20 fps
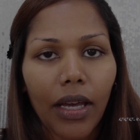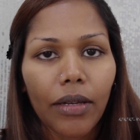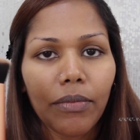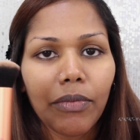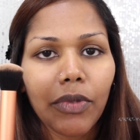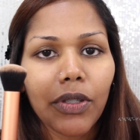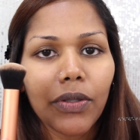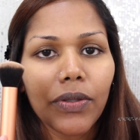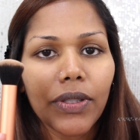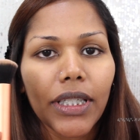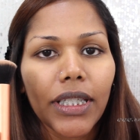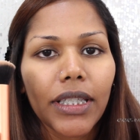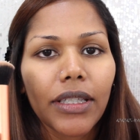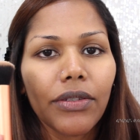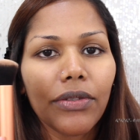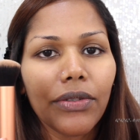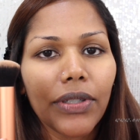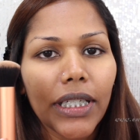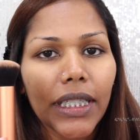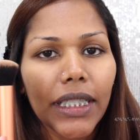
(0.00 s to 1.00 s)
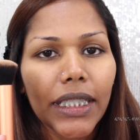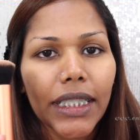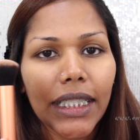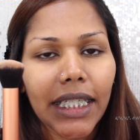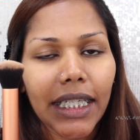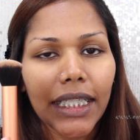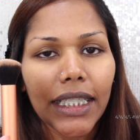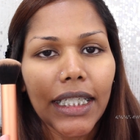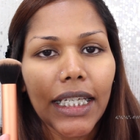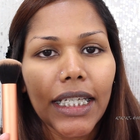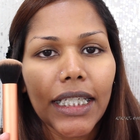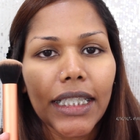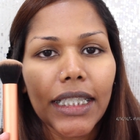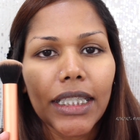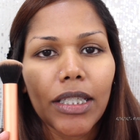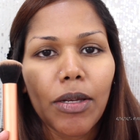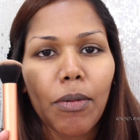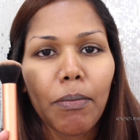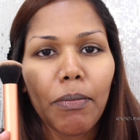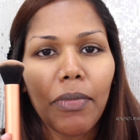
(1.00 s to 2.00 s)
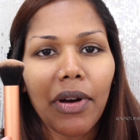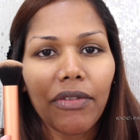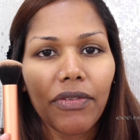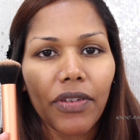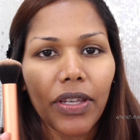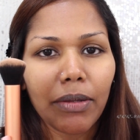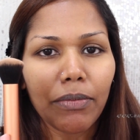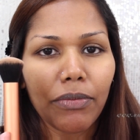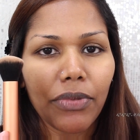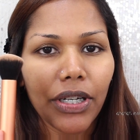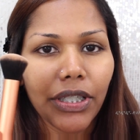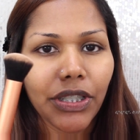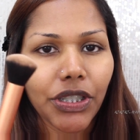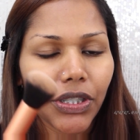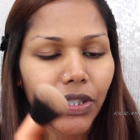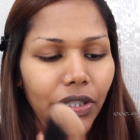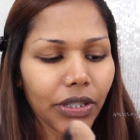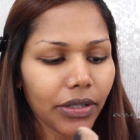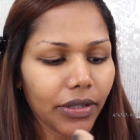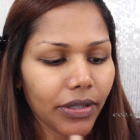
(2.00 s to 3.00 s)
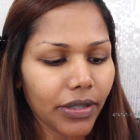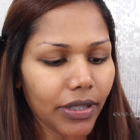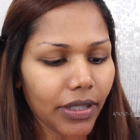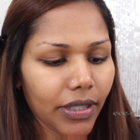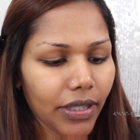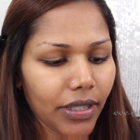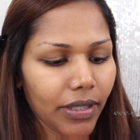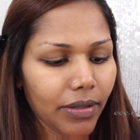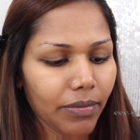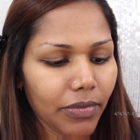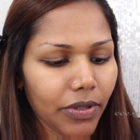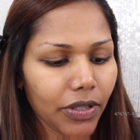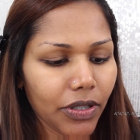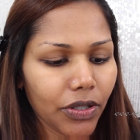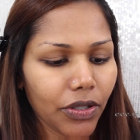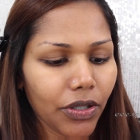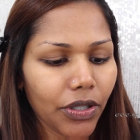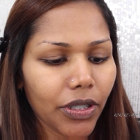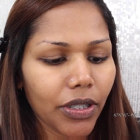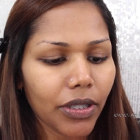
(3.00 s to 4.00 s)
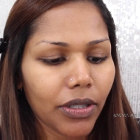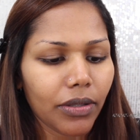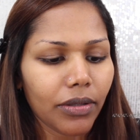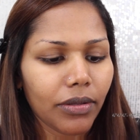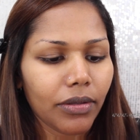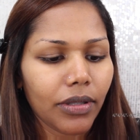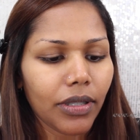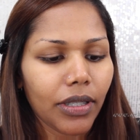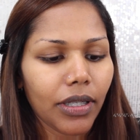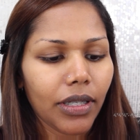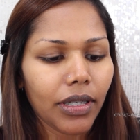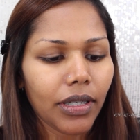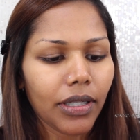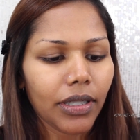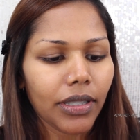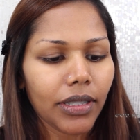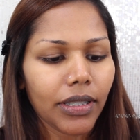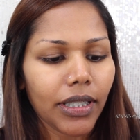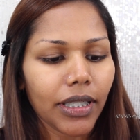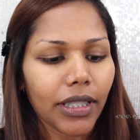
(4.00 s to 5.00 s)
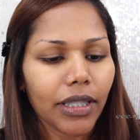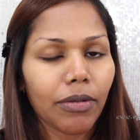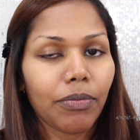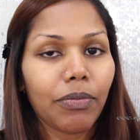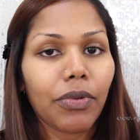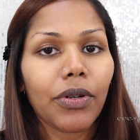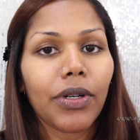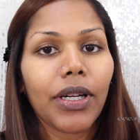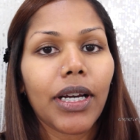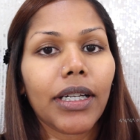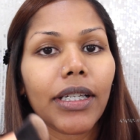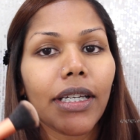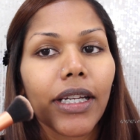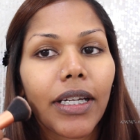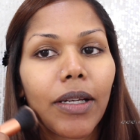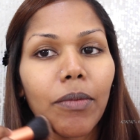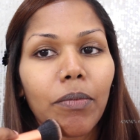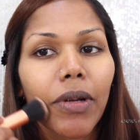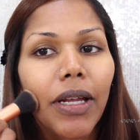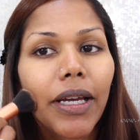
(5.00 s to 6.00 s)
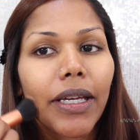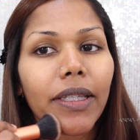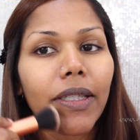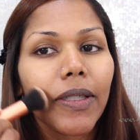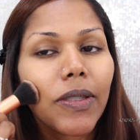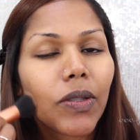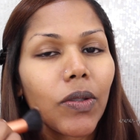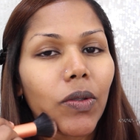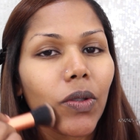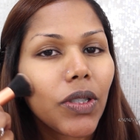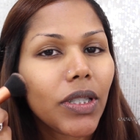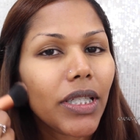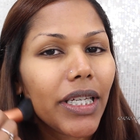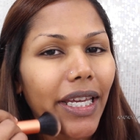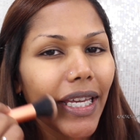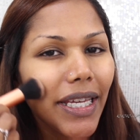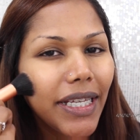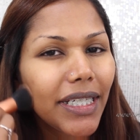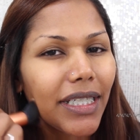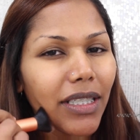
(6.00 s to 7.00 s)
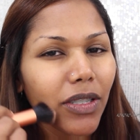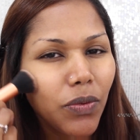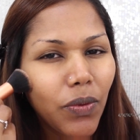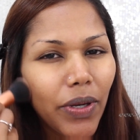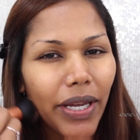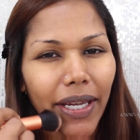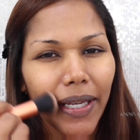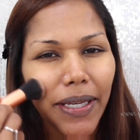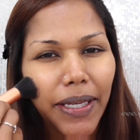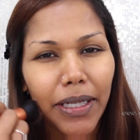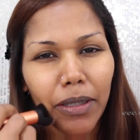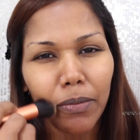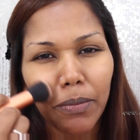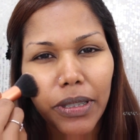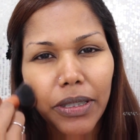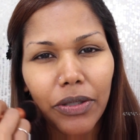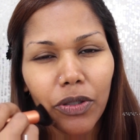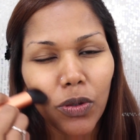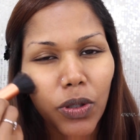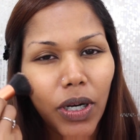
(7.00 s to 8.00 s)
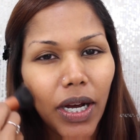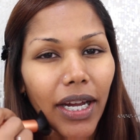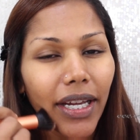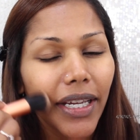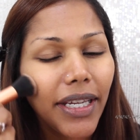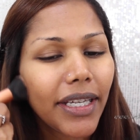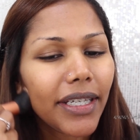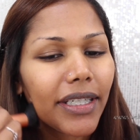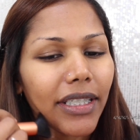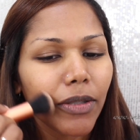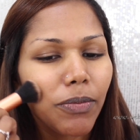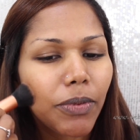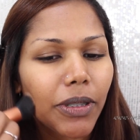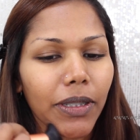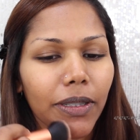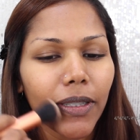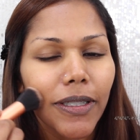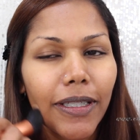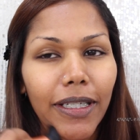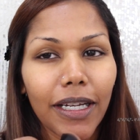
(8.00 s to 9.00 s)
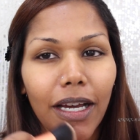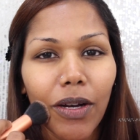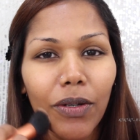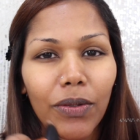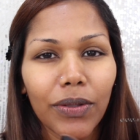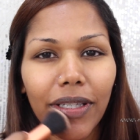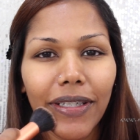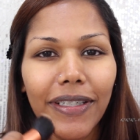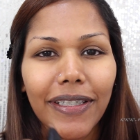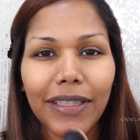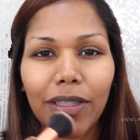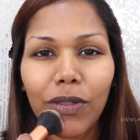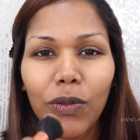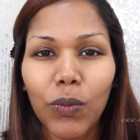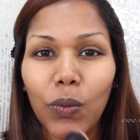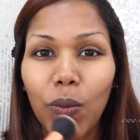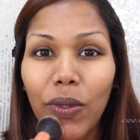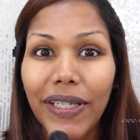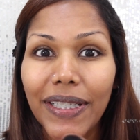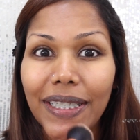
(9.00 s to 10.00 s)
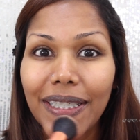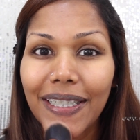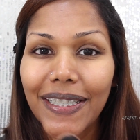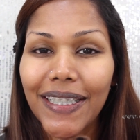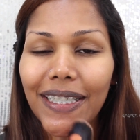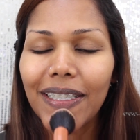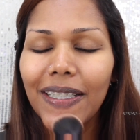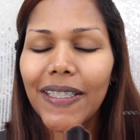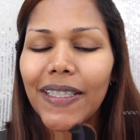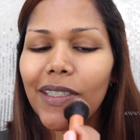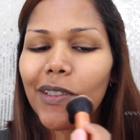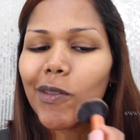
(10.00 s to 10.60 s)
I'm using the Real Techniques buffing brush. Just going to take the product and apply this onto the areas where I get a bit dry, especially now that it's winter.